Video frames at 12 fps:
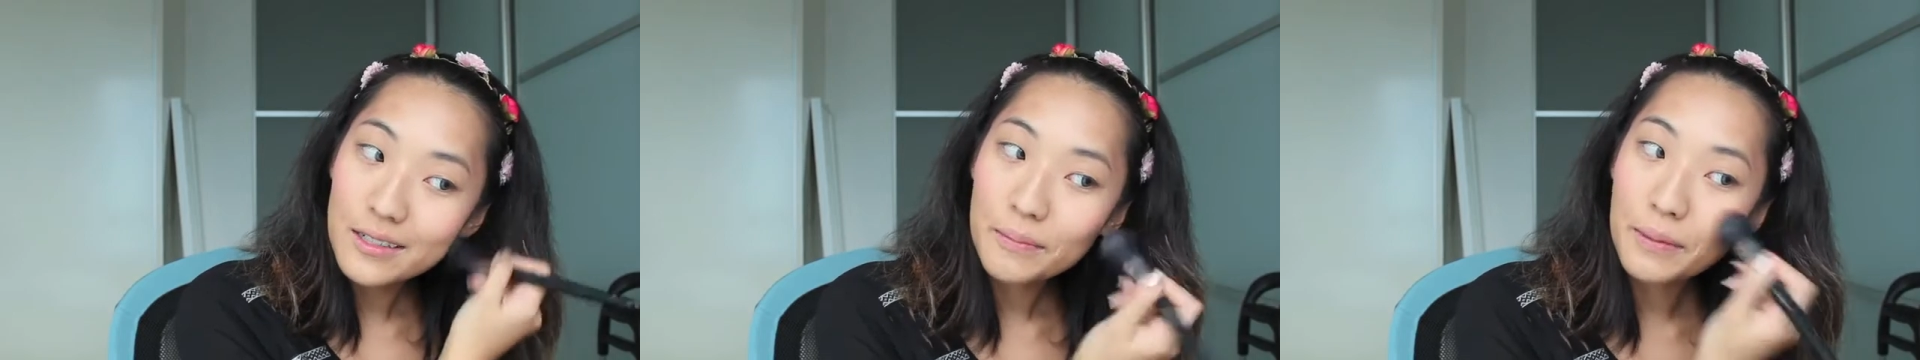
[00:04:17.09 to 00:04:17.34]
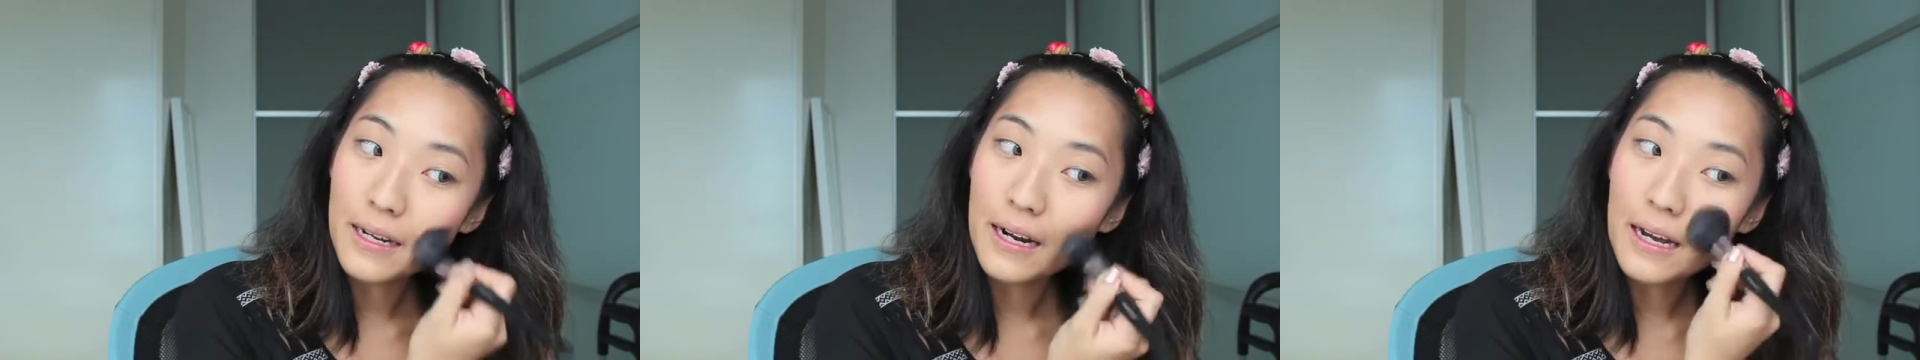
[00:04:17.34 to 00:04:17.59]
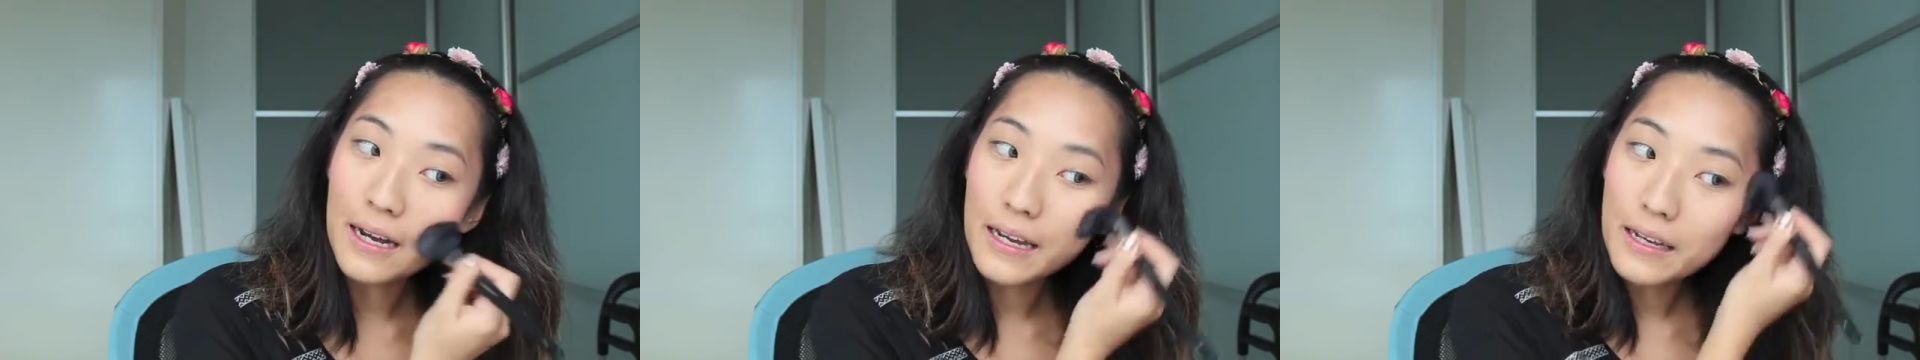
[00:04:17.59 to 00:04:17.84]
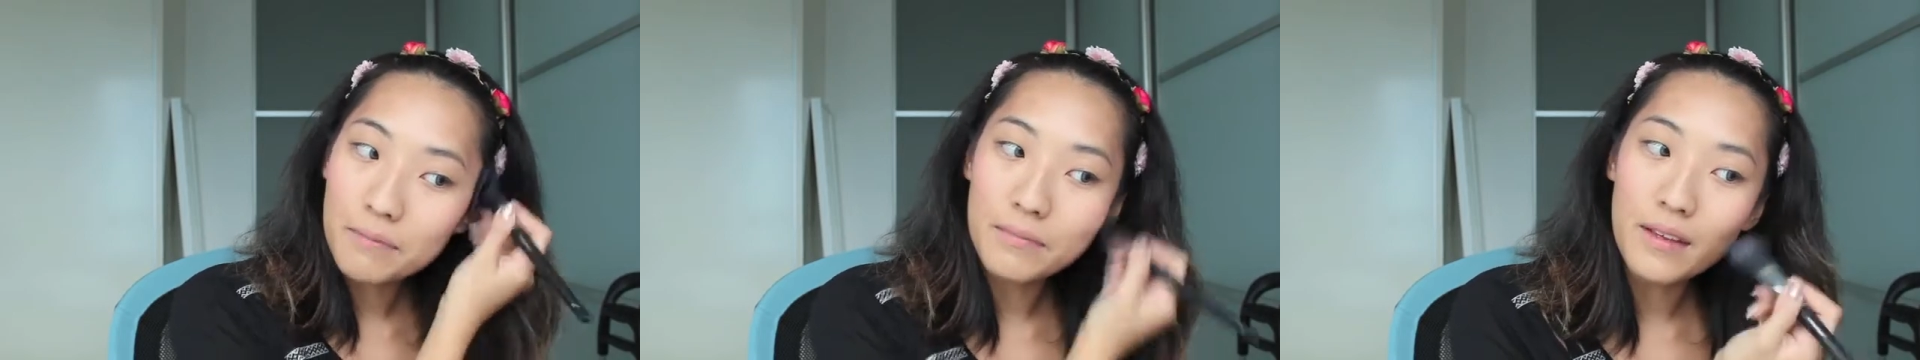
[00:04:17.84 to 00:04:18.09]
but
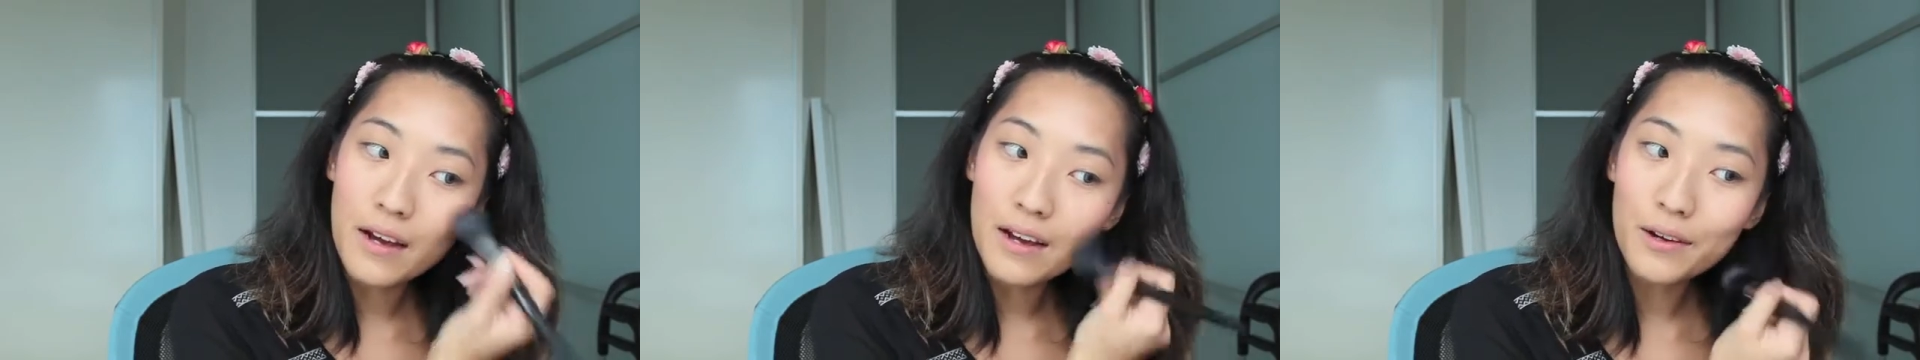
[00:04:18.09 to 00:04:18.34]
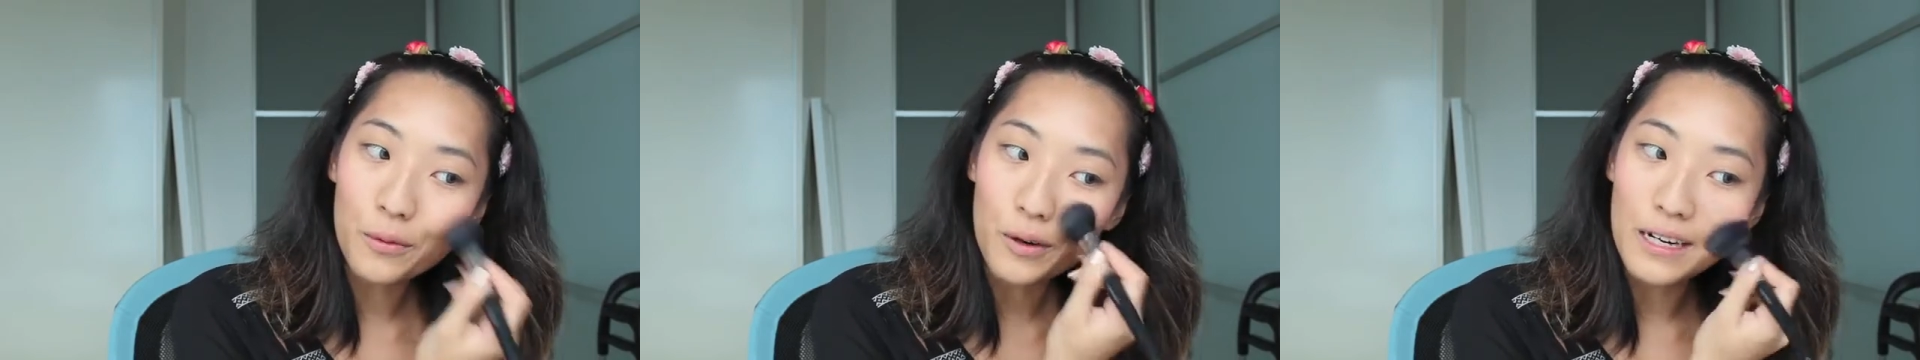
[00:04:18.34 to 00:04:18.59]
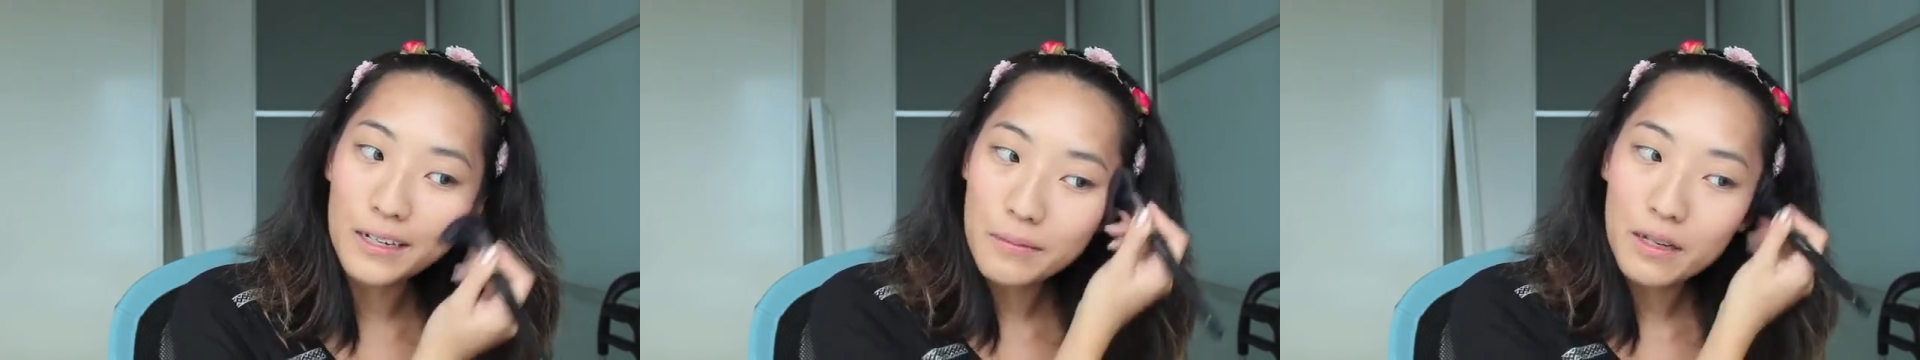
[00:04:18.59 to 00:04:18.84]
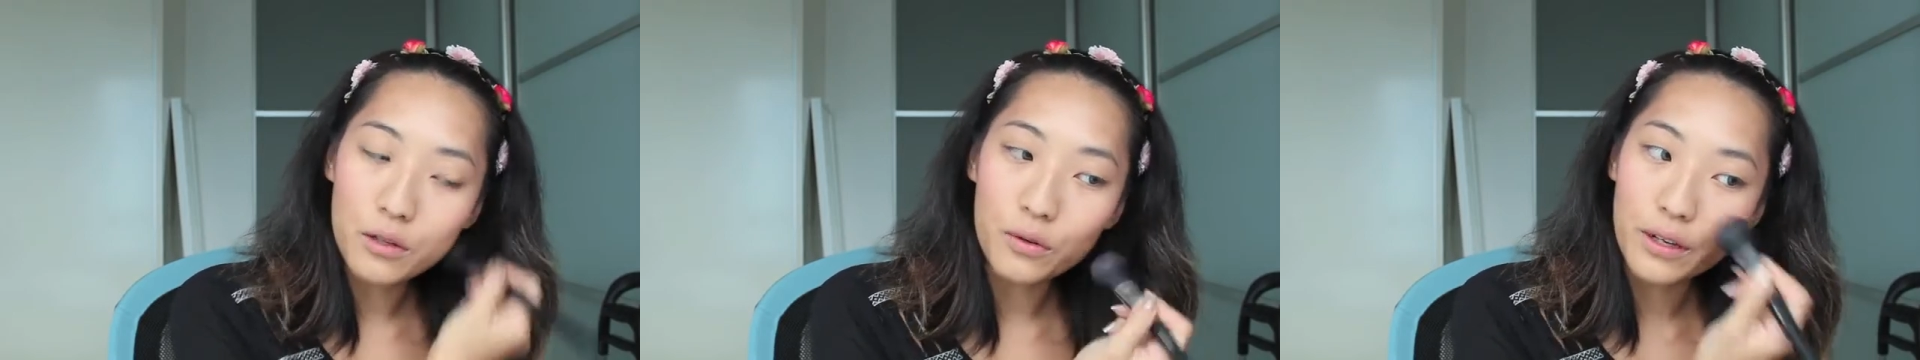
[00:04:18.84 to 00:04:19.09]
I am not worried
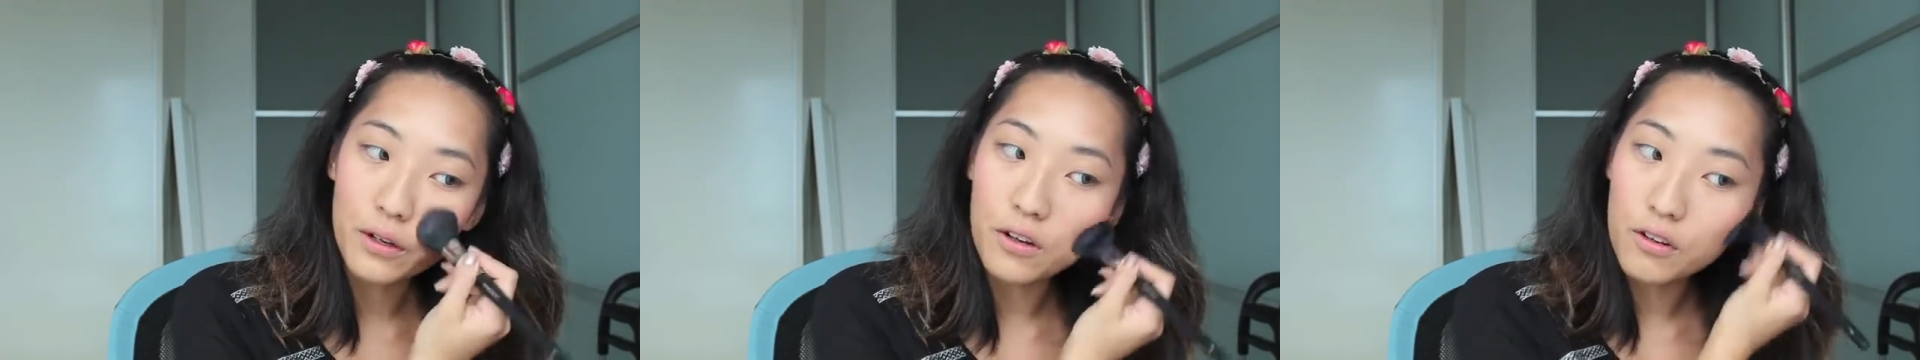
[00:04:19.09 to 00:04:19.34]
about going